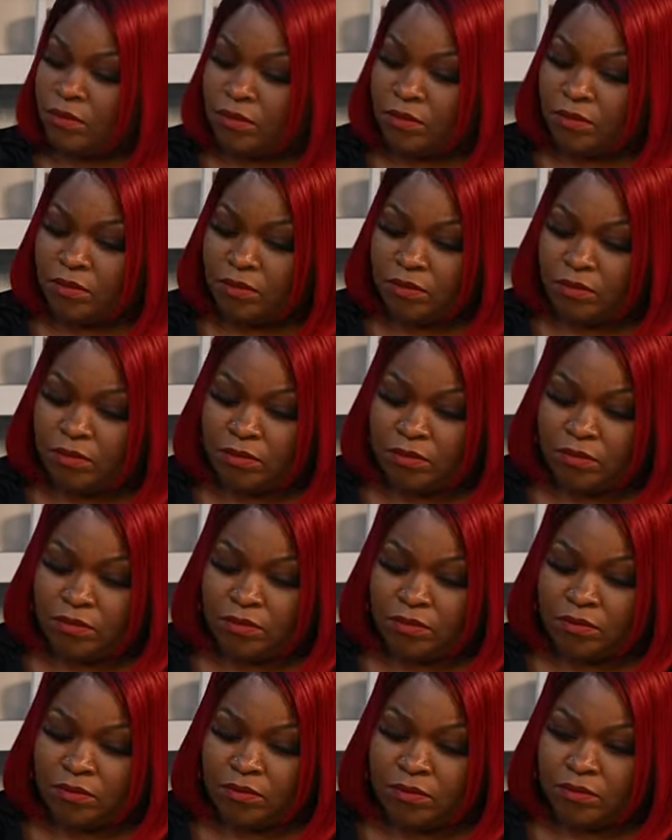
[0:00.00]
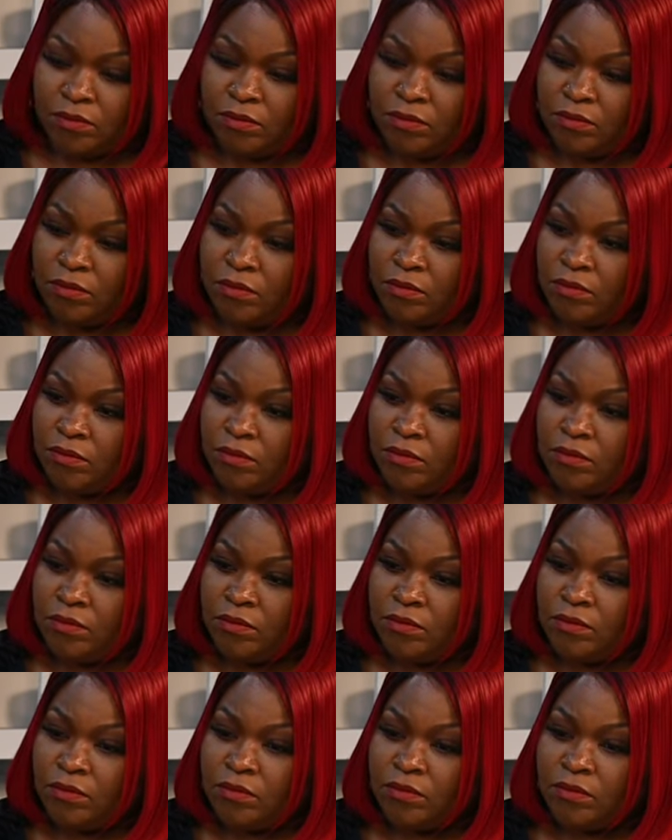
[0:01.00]

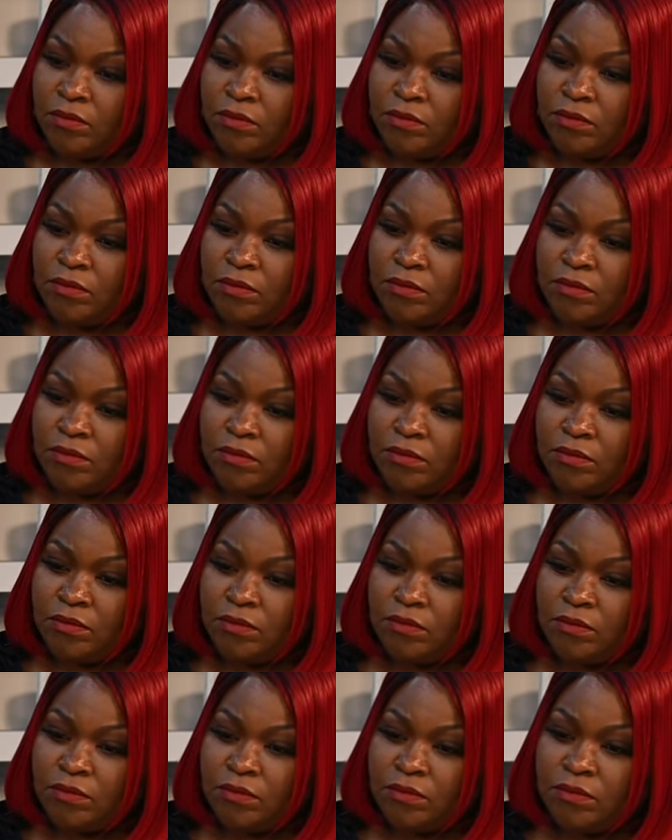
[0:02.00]
(not speaking)